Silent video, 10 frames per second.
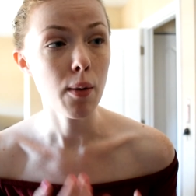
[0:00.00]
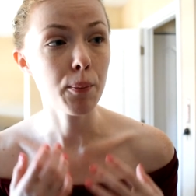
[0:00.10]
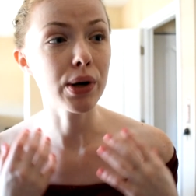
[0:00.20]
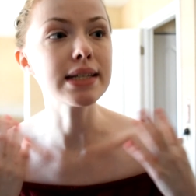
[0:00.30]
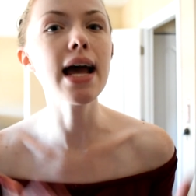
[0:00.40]

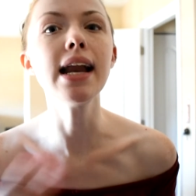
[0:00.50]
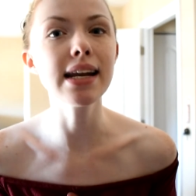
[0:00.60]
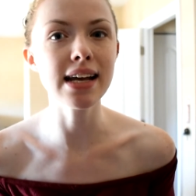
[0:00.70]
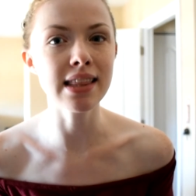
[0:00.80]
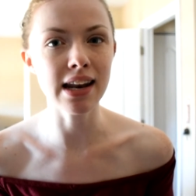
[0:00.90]

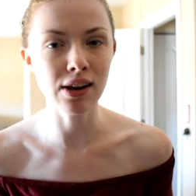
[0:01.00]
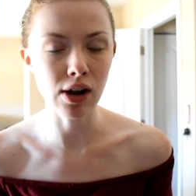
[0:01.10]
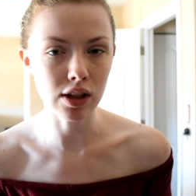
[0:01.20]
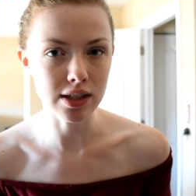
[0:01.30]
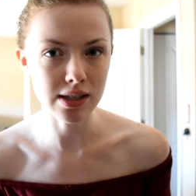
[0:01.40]
pretending that
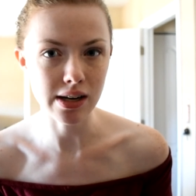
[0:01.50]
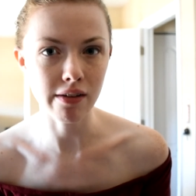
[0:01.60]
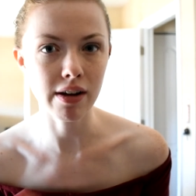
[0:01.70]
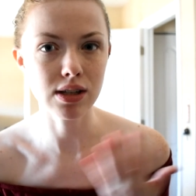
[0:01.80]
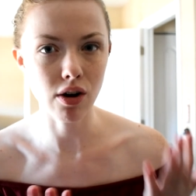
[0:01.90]
none of the stuff
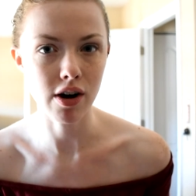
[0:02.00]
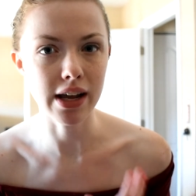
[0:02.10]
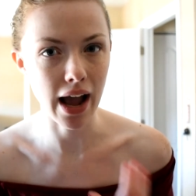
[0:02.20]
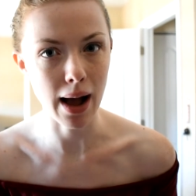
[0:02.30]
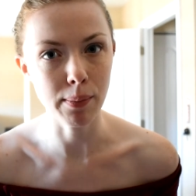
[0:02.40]
has already
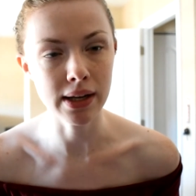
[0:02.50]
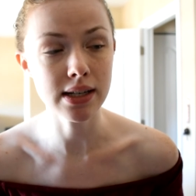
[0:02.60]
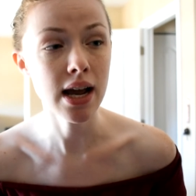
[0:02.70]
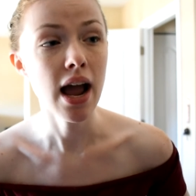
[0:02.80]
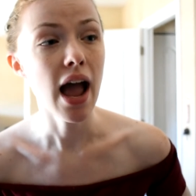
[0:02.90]
happened.
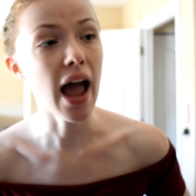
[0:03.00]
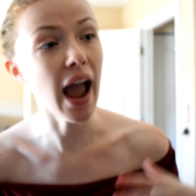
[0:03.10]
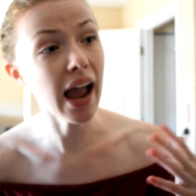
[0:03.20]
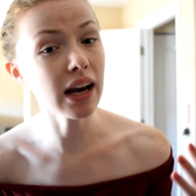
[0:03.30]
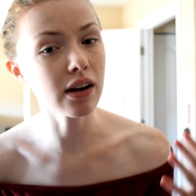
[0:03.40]

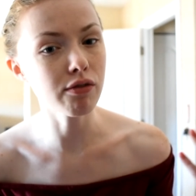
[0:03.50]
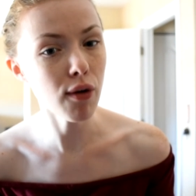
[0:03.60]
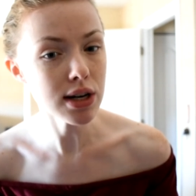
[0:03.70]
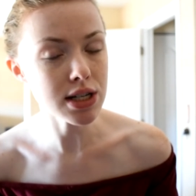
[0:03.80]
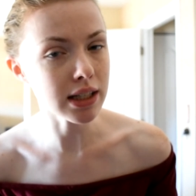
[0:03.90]
And
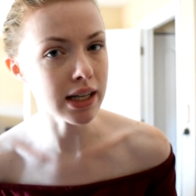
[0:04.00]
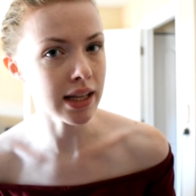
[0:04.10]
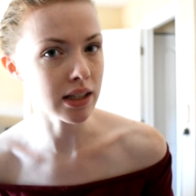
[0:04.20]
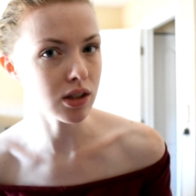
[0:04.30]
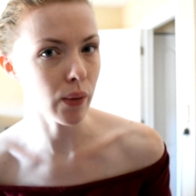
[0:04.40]
unfortunately,
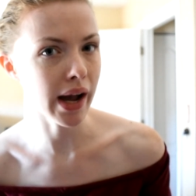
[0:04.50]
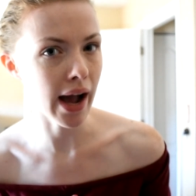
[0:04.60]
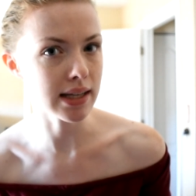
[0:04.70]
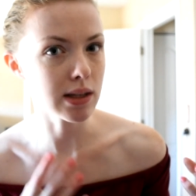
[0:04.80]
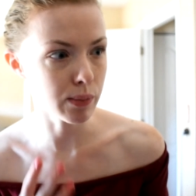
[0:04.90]
that's the way it
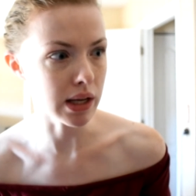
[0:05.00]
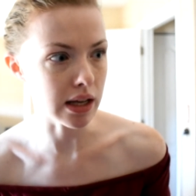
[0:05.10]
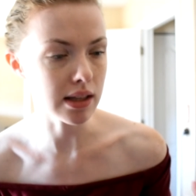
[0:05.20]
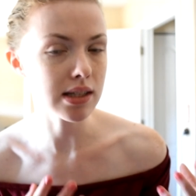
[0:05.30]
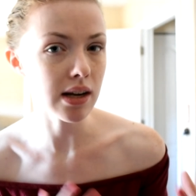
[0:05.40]
has to be.
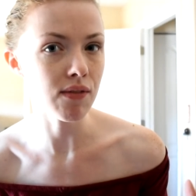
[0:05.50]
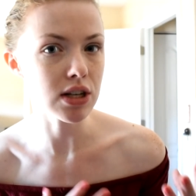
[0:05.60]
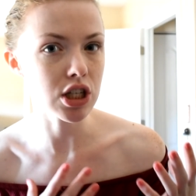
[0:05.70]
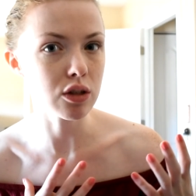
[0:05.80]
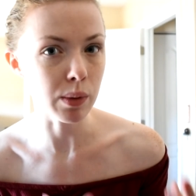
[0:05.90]
The stuff that
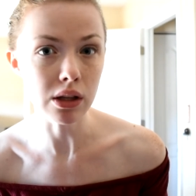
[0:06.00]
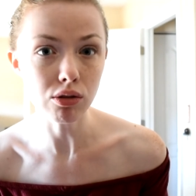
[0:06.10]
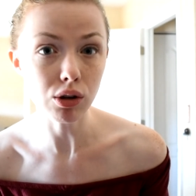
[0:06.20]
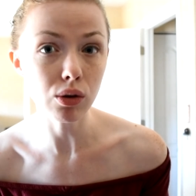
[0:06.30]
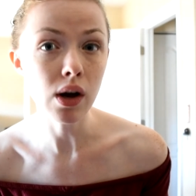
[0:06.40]
she's been
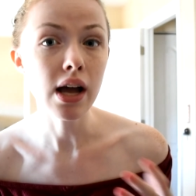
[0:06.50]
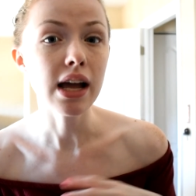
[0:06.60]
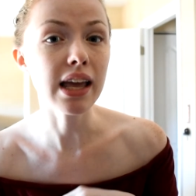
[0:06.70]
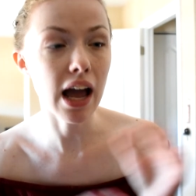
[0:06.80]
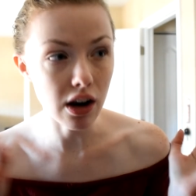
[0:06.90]
through
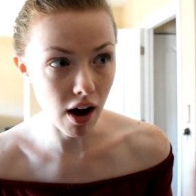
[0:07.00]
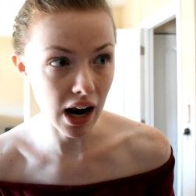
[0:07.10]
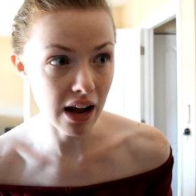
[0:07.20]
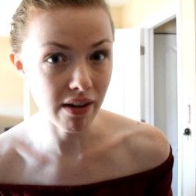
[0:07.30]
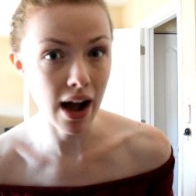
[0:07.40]
cannot
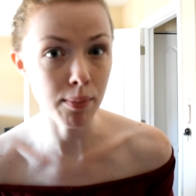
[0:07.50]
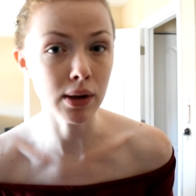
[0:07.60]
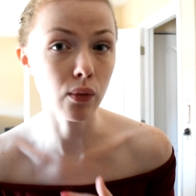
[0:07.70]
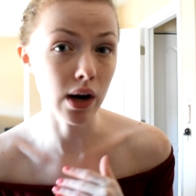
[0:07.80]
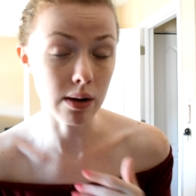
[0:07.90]
have
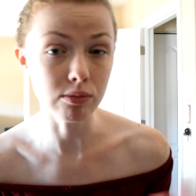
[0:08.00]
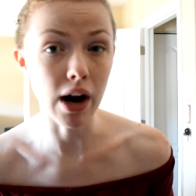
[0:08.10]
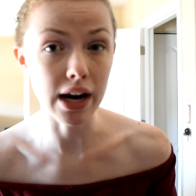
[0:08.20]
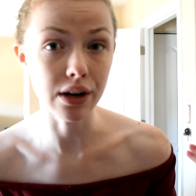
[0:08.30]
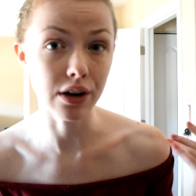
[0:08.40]
happened when I'm
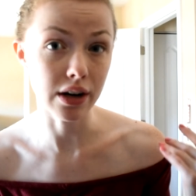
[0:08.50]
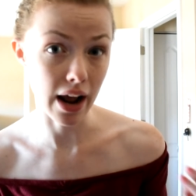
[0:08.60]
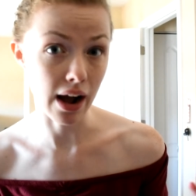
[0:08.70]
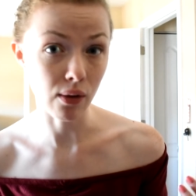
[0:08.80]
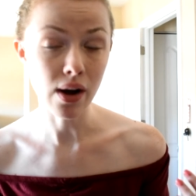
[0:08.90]
writing her
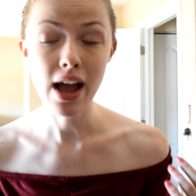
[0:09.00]
now.